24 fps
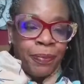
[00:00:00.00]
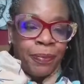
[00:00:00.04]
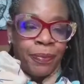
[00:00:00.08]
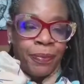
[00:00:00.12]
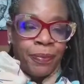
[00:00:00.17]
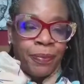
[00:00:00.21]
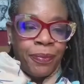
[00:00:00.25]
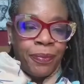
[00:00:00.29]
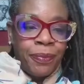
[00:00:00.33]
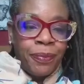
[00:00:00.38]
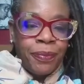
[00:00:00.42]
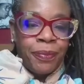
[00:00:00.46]

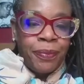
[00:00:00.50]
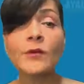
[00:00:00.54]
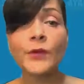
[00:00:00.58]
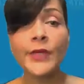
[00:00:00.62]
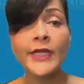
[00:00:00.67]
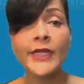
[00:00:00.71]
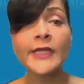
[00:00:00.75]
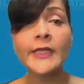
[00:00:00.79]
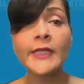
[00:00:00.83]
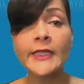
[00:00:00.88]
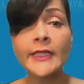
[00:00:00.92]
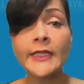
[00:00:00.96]
I know that
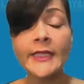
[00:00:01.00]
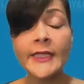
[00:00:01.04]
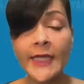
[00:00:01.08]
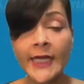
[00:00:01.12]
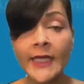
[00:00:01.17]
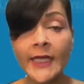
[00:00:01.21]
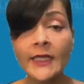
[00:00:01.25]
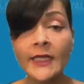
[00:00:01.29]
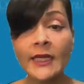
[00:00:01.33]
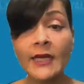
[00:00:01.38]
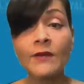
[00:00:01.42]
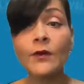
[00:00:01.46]
we at the
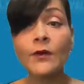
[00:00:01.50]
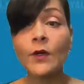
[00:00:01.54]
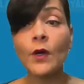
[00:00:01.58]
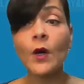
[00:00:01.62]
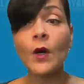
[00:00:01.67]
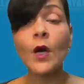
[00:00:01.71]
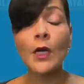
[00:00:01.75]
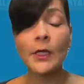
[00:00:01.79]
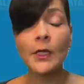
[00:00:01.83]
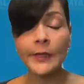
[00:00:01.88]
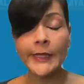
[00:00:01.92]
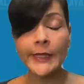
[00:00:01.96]
state level
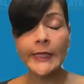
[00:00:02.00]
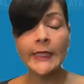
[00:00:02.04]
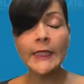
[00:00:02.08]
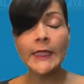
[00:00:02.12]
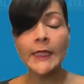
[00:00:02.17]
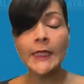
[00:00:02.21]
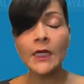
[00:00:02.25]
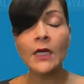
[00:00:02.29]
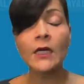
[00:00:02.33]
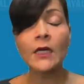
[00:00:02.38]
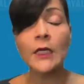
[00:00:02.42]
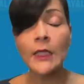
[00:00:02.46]

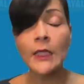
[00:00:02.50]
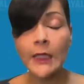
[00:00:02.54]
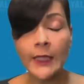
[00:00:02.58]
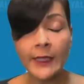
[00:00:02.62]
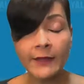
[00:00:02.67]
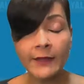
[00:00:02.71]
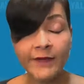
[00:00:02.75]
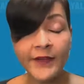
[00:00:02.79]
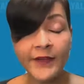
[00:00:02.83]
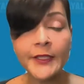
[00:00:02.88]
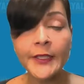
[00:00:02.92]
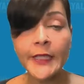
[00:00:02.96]
already are
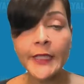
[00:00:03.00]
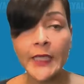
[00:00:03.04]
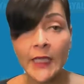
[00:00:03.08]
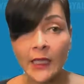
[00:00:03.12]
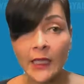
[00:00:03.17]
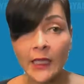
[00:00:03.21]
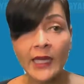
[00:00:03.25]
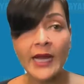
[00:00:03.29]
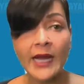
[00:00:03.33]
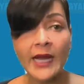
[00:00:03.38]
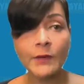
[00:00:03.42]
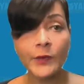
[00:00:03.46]
very
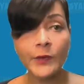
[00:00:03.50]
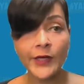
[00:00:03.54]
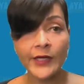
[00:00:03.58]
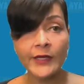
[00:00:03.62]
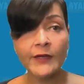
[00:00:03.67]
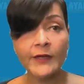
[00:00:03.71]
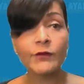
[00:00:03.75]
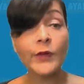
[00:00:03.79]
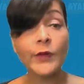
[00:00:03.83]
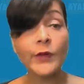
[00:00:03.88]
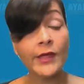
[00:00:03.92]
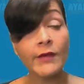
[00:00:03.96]

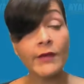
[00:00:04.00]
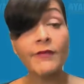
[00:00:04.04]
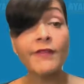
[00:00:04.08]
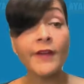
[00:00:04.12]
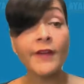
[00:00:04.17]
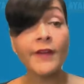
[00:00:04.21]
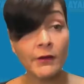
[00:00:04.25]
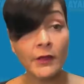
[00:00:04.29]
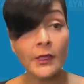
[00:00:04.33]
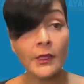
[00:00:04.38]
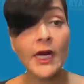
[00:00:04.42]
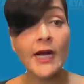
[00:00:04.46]
collaborative with the
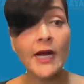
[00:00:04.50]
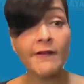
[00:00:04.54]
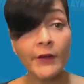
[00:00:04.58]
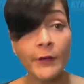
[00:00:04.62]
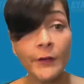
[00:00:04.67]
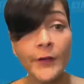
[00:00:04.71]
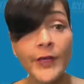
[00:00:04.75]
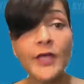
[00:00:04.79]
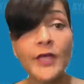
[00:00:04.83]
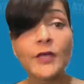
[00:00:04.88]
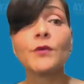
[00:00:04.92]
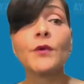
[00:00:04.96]
federal
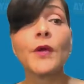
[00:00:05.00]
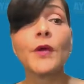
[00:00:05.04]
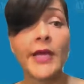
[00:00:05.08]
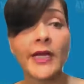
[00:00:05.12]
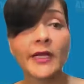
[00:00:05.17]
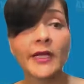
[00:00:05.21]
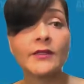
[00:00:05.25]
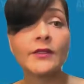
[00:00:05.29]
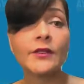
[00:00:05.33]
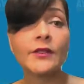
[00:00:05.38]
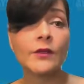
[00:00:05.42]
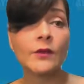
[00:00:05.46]
government,
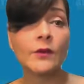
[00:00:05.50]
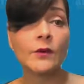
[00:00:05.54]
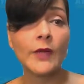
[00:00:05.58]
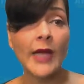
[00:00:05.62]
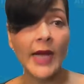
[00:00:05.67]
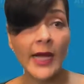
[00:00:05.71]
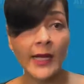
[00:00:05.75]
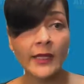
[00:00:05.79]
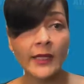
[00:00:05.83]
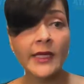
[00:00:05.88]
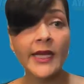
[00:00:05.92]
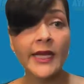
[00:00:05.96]
right, to
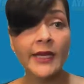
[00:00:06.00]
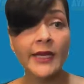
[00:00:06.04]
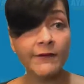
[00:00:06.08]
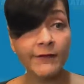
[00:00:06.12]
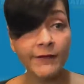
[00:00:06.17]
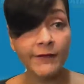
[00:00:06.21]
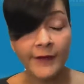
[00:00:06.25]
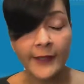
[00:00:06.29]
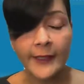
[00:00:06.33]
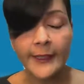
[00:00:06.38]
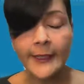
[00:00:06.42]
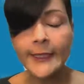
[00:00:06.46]
allocate
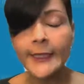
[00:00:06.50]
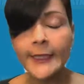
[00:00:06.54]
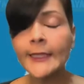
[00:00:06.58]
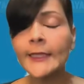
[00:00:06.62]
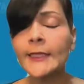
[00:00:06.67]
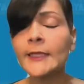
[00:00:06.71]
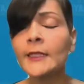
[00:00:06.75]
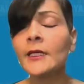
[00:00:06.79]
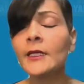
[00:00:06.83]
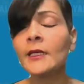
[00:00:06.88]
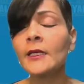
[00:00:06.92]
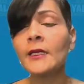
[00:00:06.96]

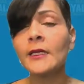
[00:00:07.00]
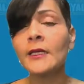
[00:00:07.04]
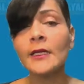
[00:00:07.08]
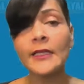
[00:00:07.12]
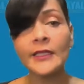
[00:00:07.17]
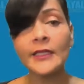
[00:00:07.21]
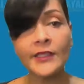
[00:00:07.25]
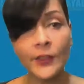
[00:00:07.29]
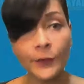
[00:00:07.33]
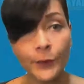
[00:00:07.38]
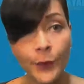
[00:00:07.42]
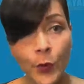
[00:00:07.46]
funding
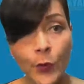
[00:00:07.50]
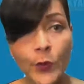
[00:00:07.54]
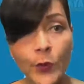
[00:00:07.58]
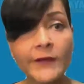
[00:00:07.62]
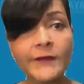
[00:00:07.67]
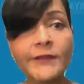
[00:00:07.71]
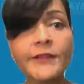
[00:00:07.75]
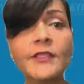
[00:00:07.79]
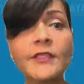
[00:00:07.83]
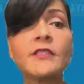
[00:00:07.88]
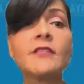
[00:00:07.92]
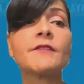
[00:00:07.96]
and
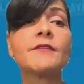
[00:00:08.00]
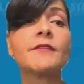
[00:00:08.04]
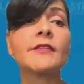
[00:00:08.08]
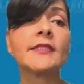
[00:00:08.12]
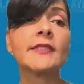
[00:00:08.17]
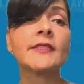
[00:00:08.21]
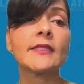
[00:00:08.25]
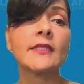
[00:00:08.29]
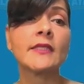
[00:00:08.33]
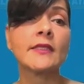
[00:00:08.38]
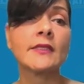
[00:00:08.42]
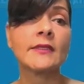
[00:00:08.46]
supportive
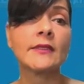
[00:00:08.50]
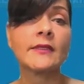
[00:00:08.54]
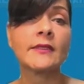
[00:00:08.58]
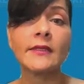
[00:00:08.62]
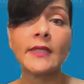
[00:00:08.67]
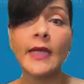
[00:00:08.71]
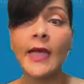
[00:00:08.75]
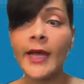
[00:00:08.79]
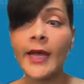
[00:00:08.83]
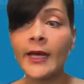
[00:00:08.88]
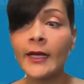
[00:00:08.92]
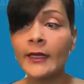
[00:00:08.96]
services
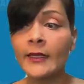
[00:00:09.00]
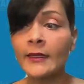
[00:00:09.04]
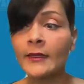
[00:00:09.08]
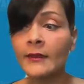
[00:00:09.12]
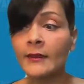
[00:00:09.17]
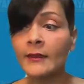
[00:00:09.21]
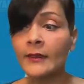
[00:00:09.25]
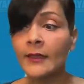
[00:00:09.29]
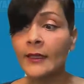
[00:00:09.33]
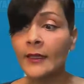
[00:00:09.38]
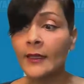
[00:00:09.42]
and,